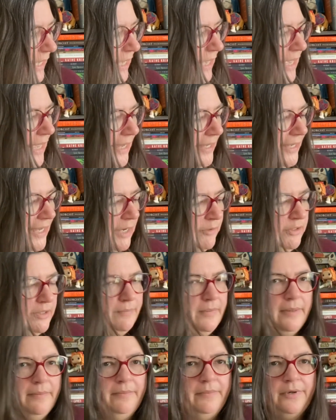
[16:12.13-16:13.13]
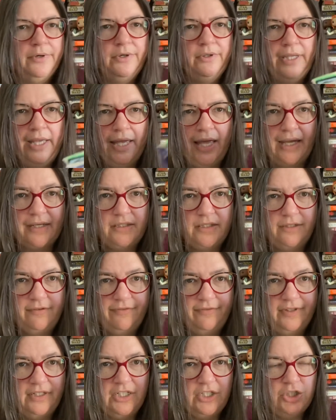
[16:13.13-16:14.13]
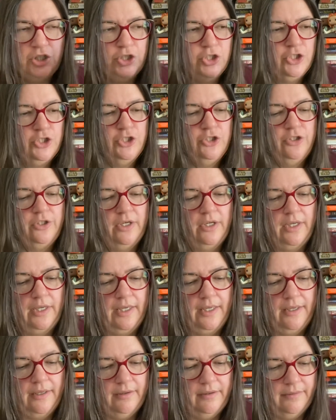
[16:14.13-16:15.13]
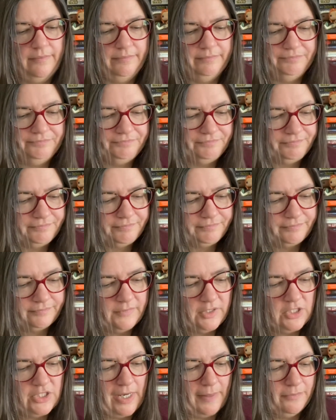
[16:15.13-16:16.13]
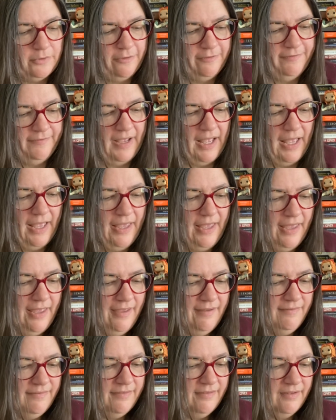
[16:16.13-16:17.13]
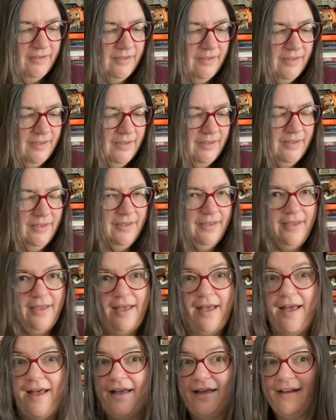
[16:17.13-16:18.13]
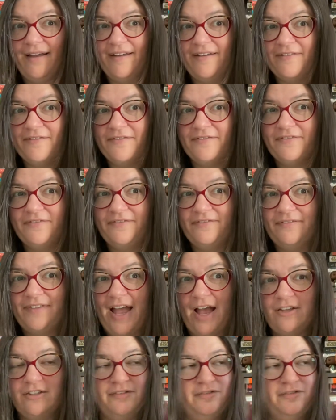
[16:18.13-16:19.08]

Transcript: I can't remember. I did finish um, chapter 5 of House of